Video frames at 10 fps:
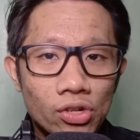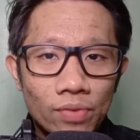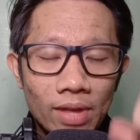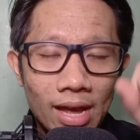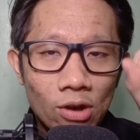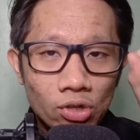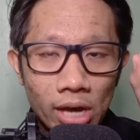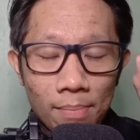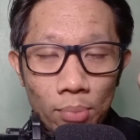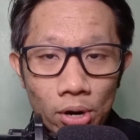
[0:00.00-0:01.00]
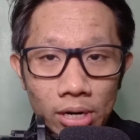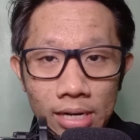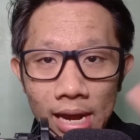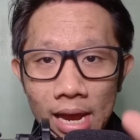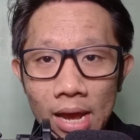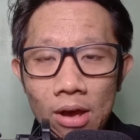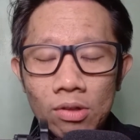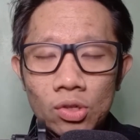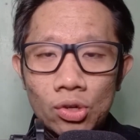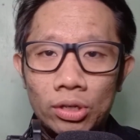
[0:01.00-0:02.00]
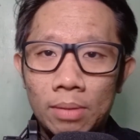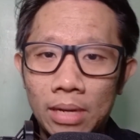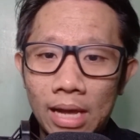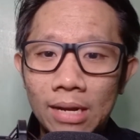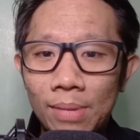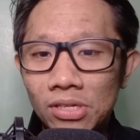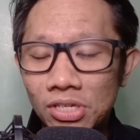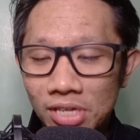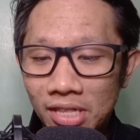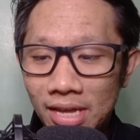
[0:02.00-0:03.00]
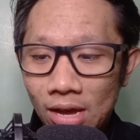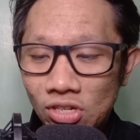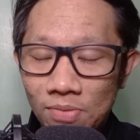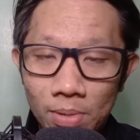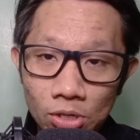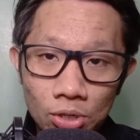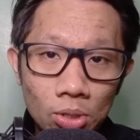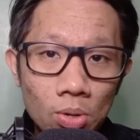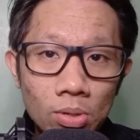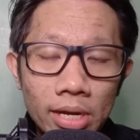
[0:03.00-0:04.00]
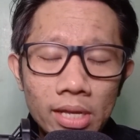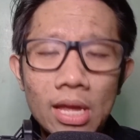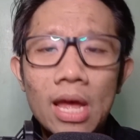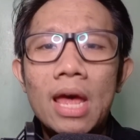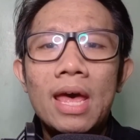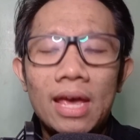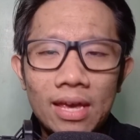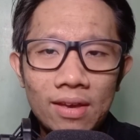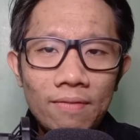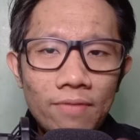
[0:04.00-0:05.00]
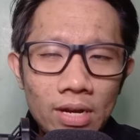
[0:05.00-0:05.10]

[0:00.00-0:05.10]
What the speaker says: of the house got burned down, certain elements inside the house have been stolen, every